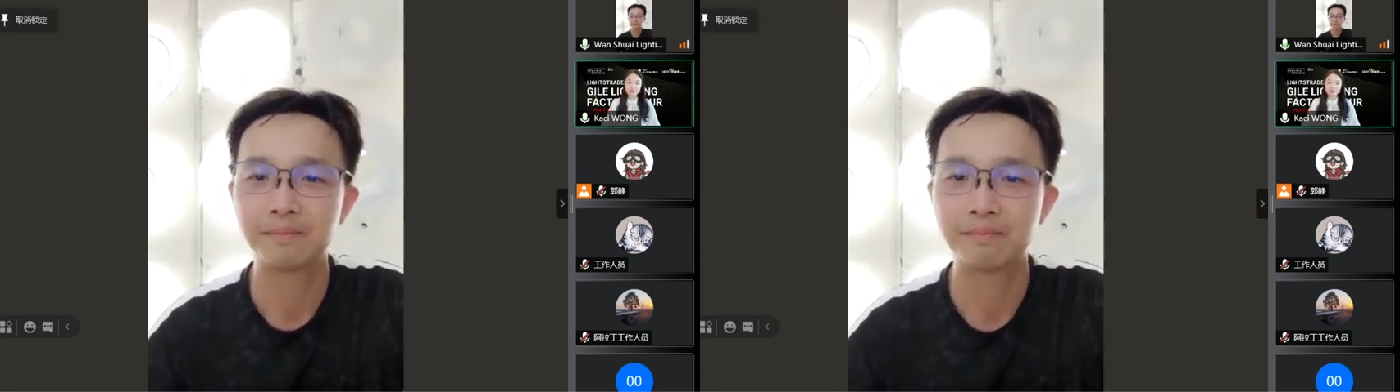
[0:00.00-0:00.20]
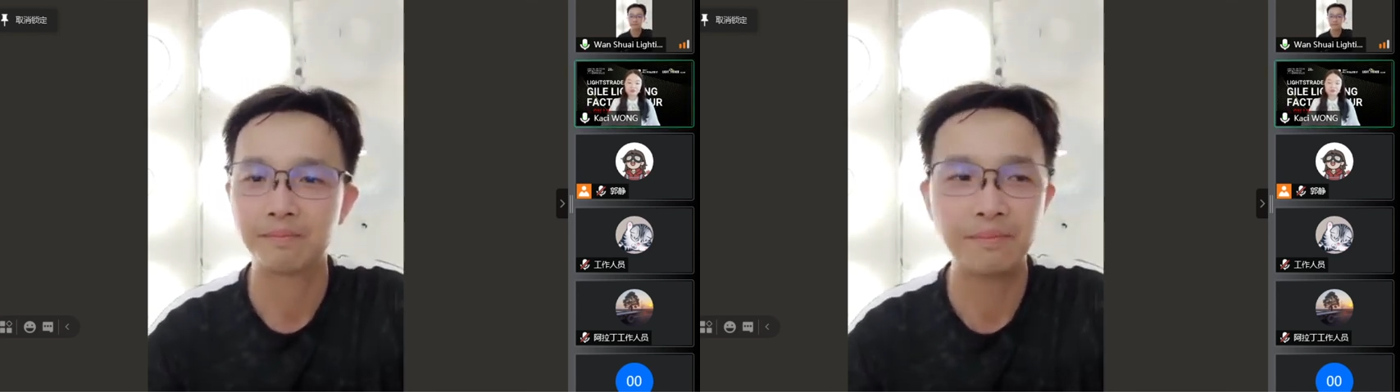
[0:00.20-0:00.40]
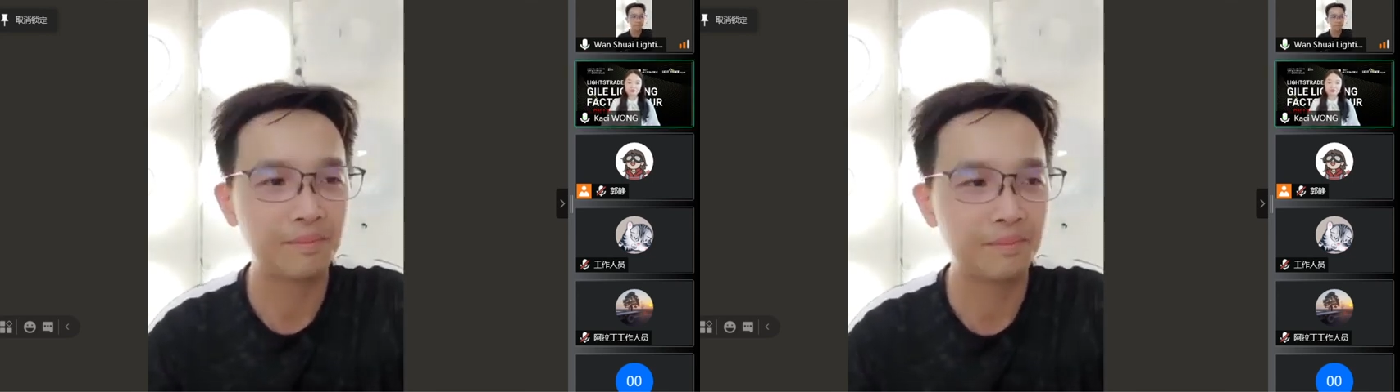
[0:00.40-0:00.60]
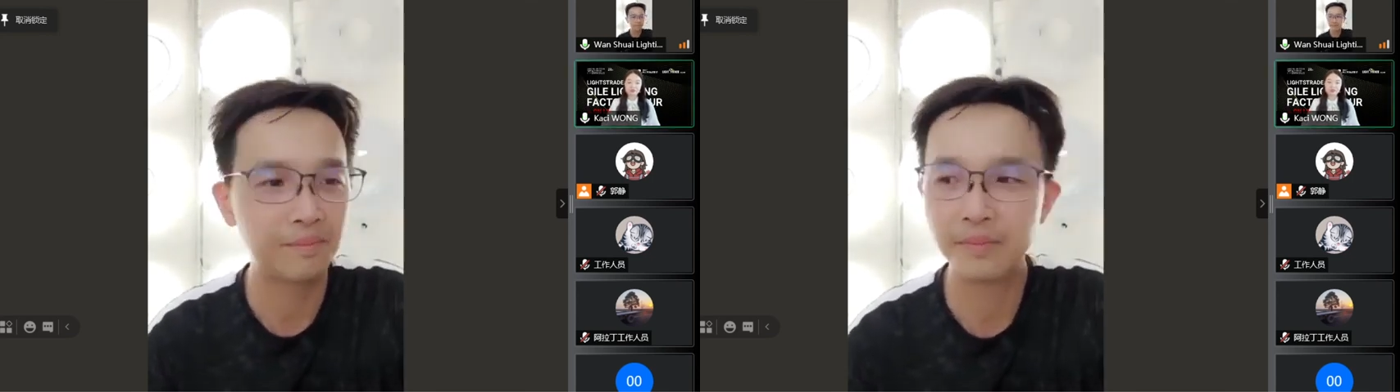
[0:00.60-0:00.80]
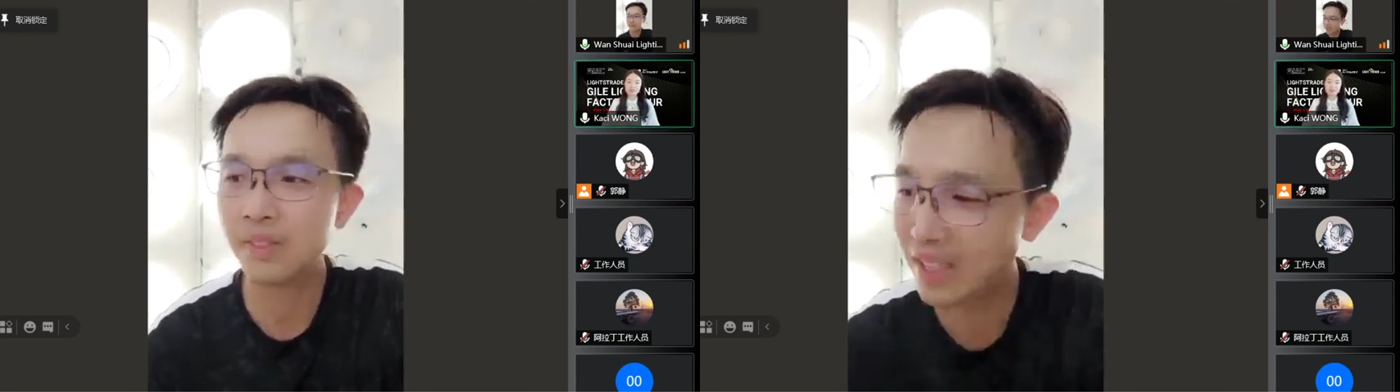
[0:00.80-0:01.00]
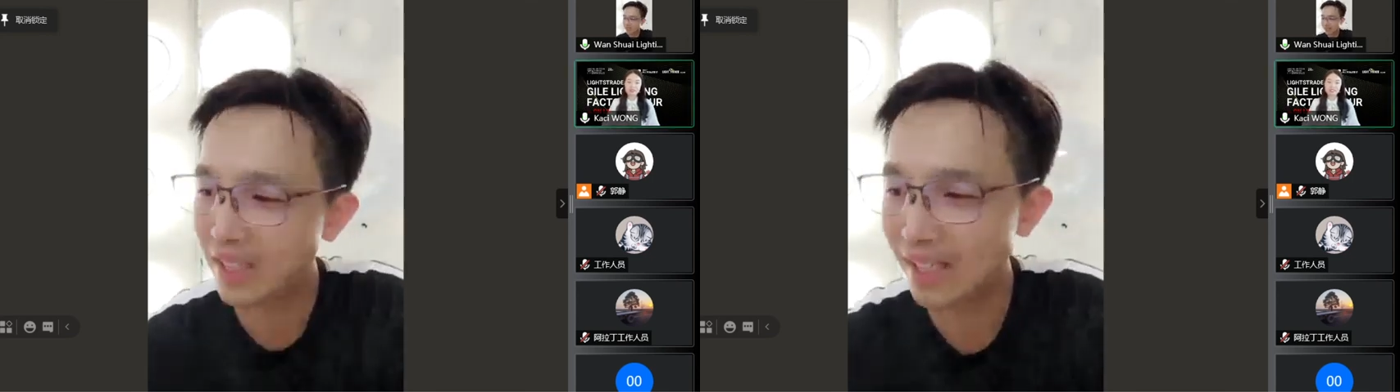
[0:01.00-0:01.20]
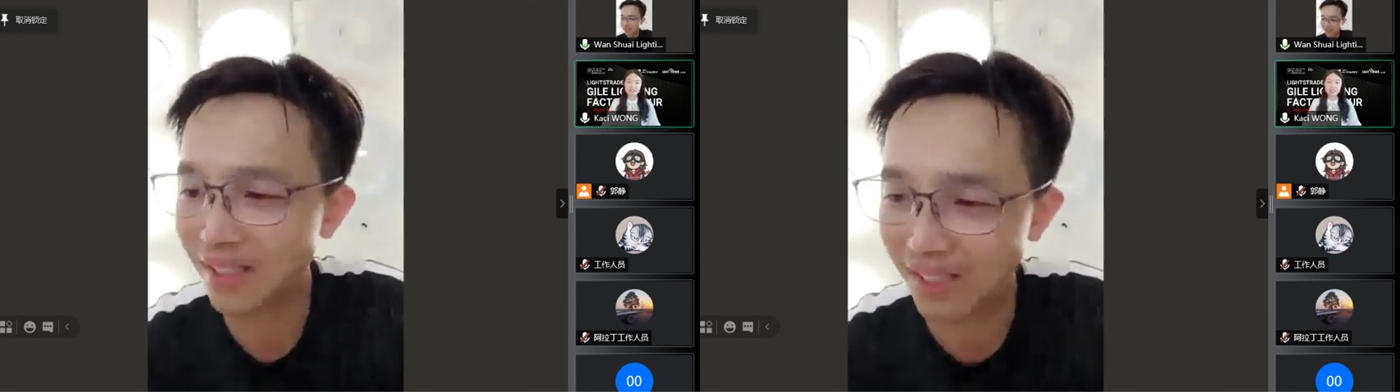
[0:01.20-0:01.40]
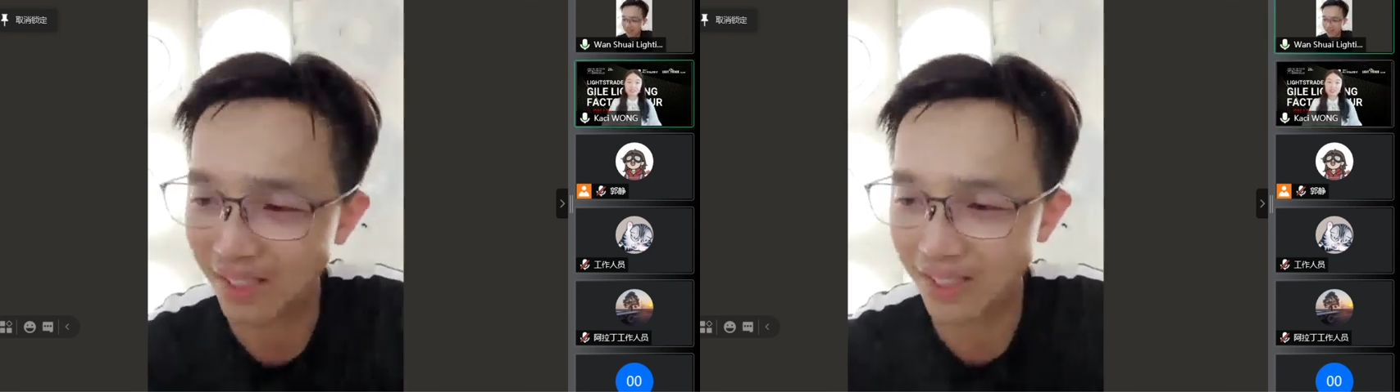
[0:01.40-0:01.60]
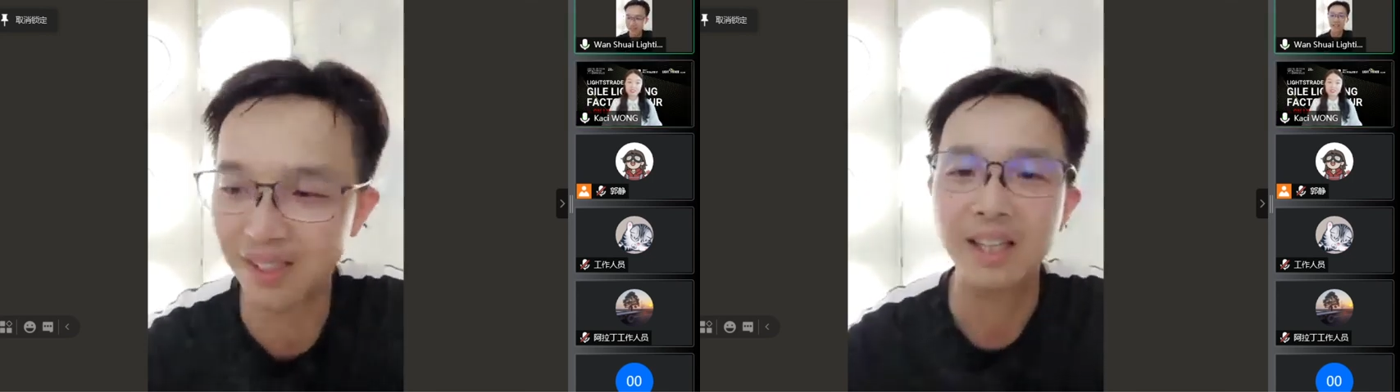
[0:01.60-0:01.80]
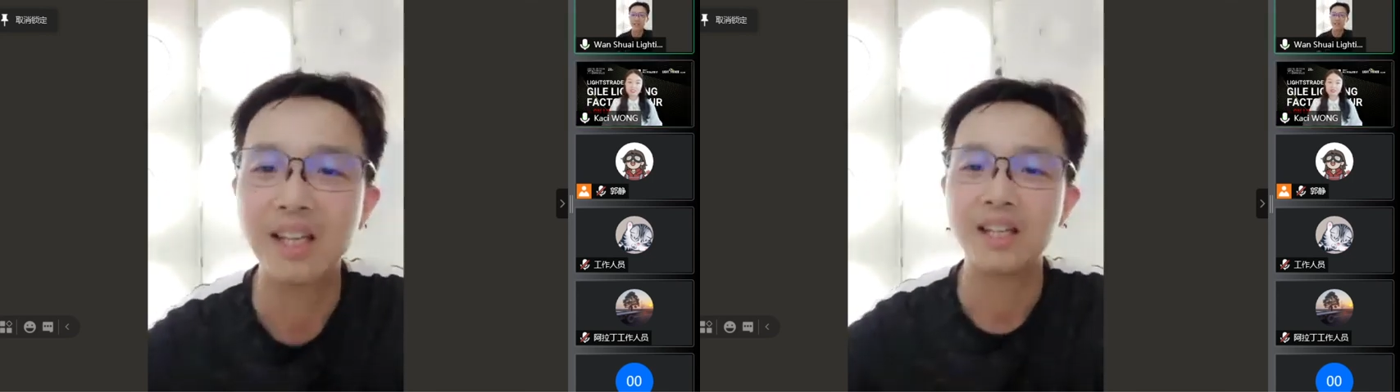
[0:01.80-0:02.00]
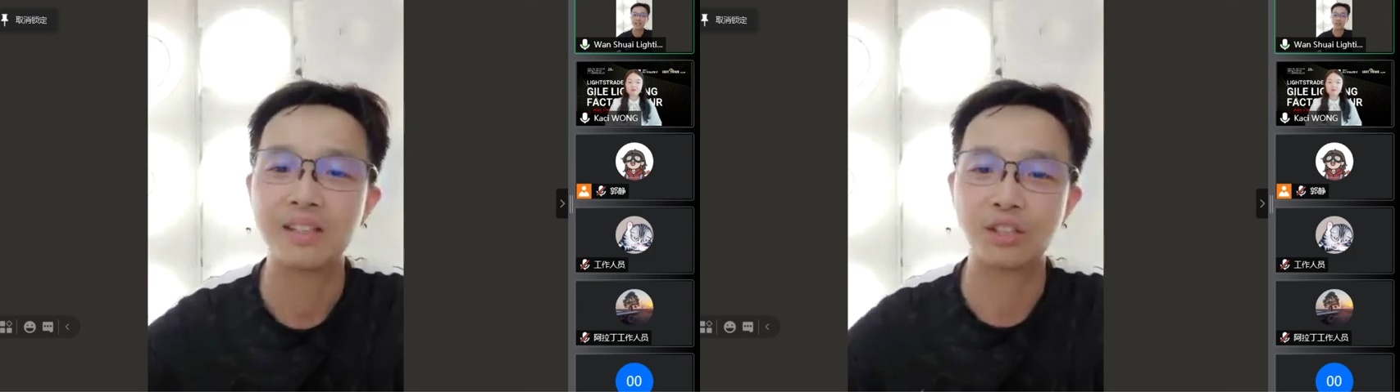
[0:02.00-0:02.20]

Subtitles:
Yes. So